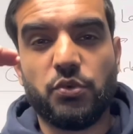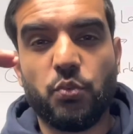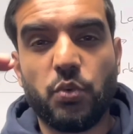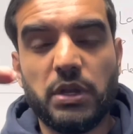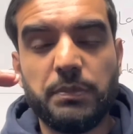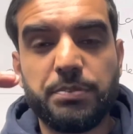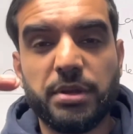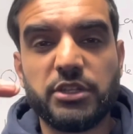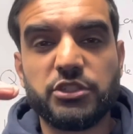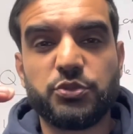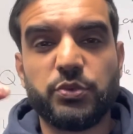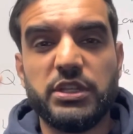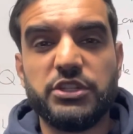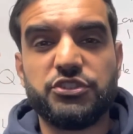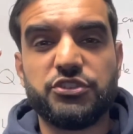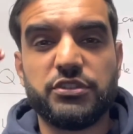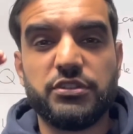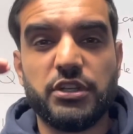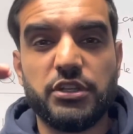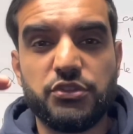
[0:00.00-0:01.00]
1
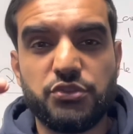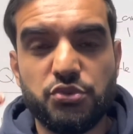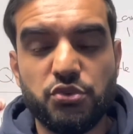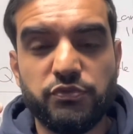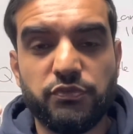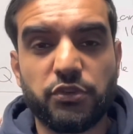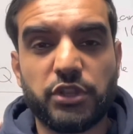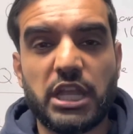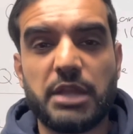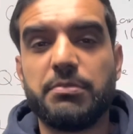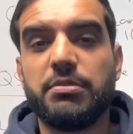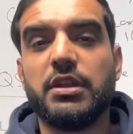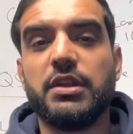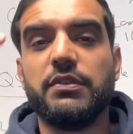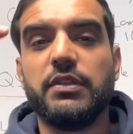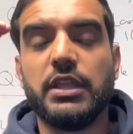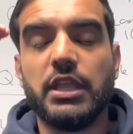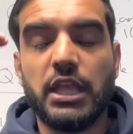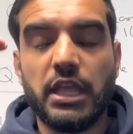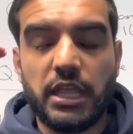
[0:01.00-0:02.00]
punctuation, 2
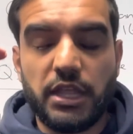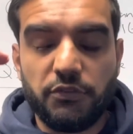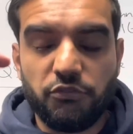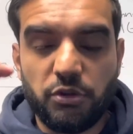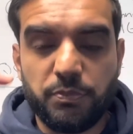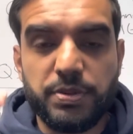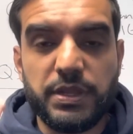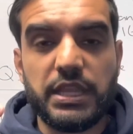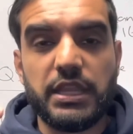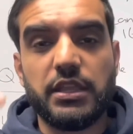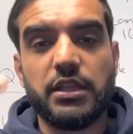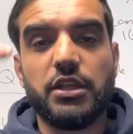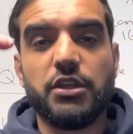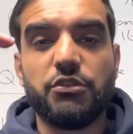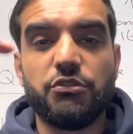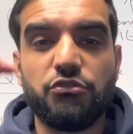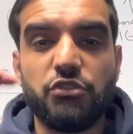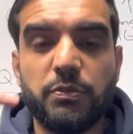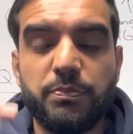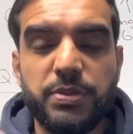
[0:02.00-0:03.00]
vocabulary. Repeat,
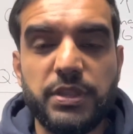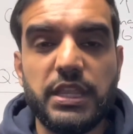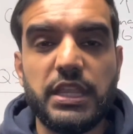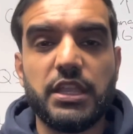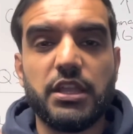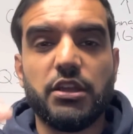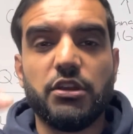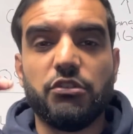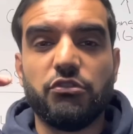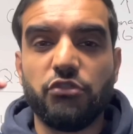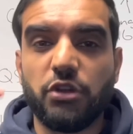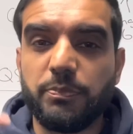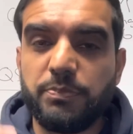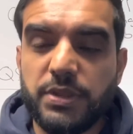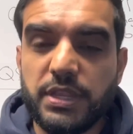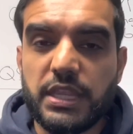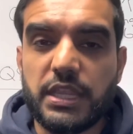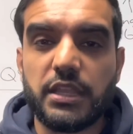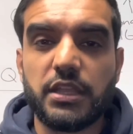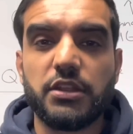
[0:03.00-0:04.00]
repeat,
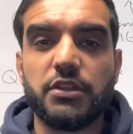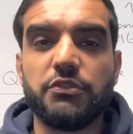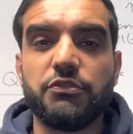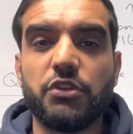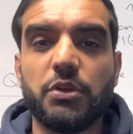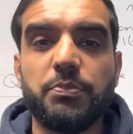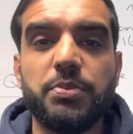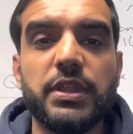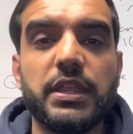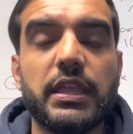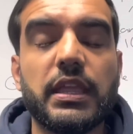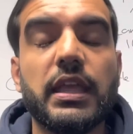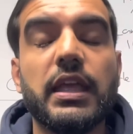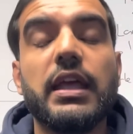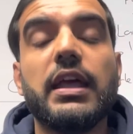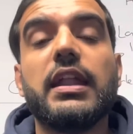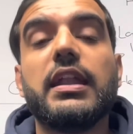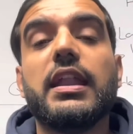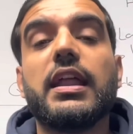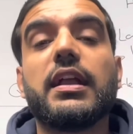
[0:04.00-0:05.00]
repeat, repeat.
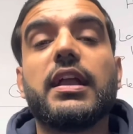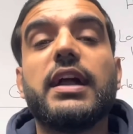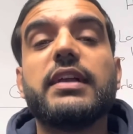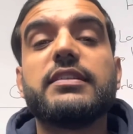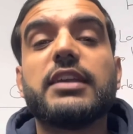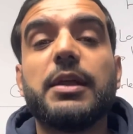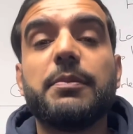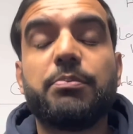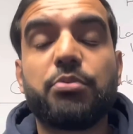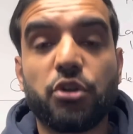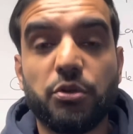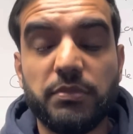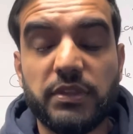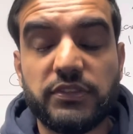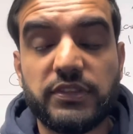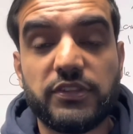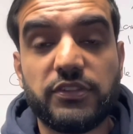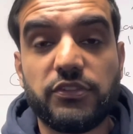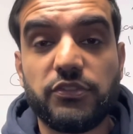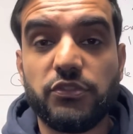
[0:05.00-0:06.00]
Now guys, I promise
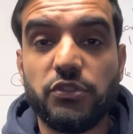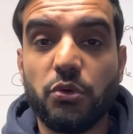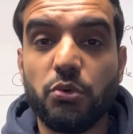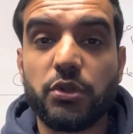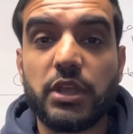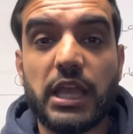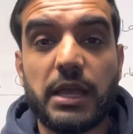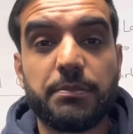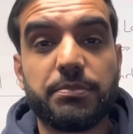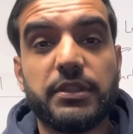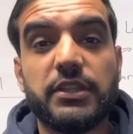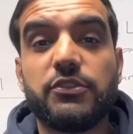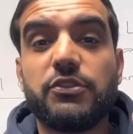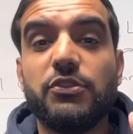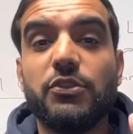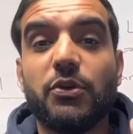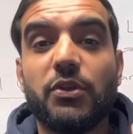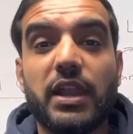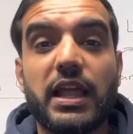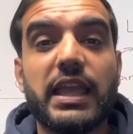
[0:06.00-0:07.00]
this is no cap, this is
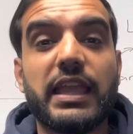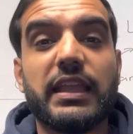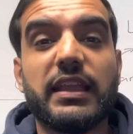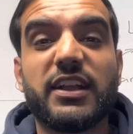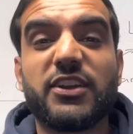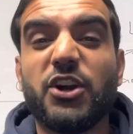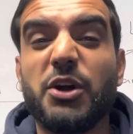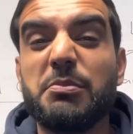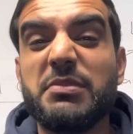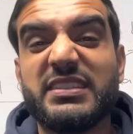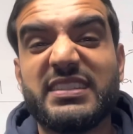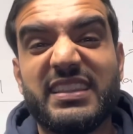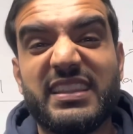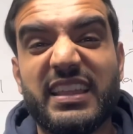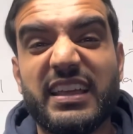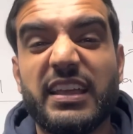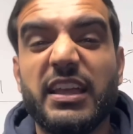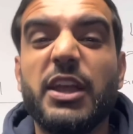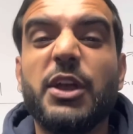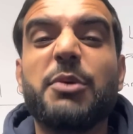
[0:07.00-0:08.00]
no lying. I can't be said
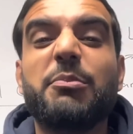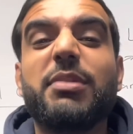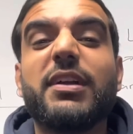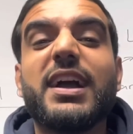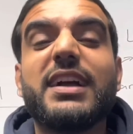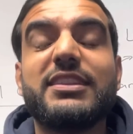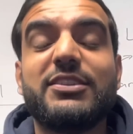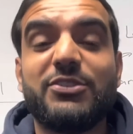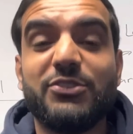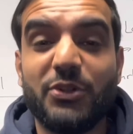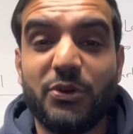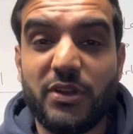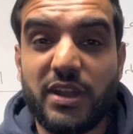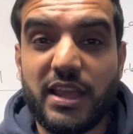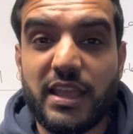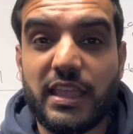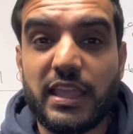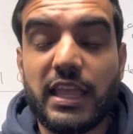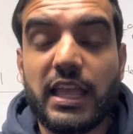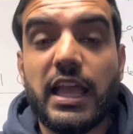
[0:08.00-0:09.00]
that. But guys, this is no
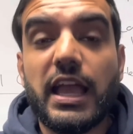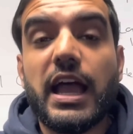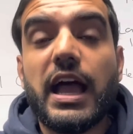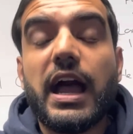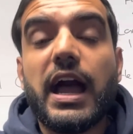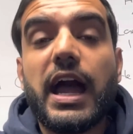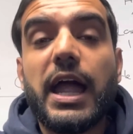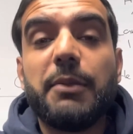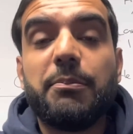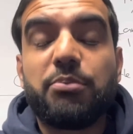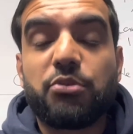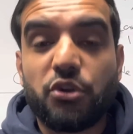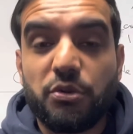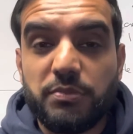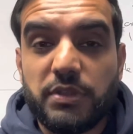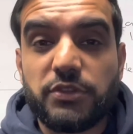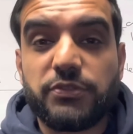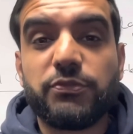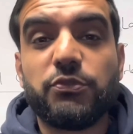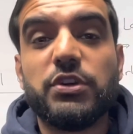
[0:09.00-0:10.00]
lie. I
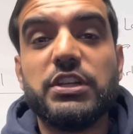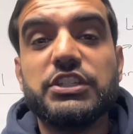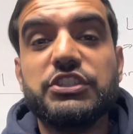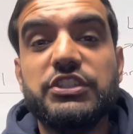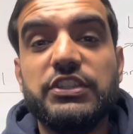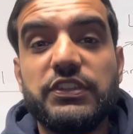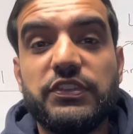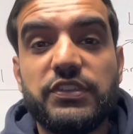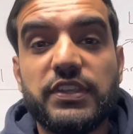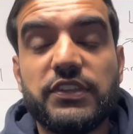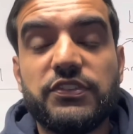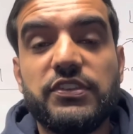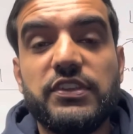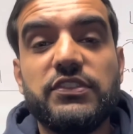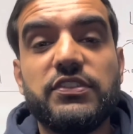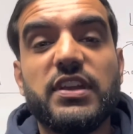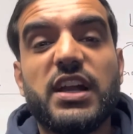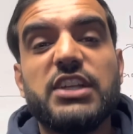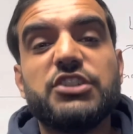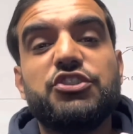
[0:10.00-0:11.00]
promise for her GCSEs,
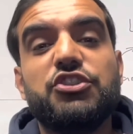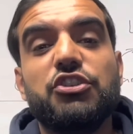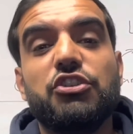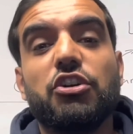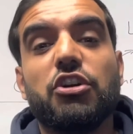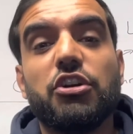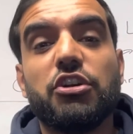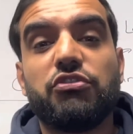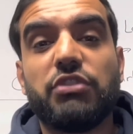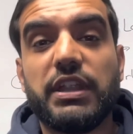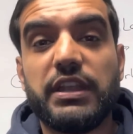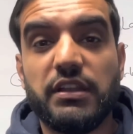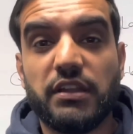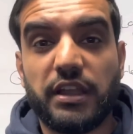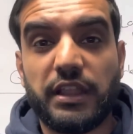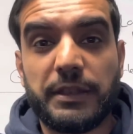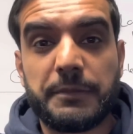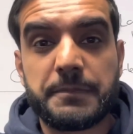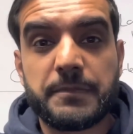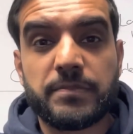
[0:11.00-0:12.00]
guys, she got a grade 9.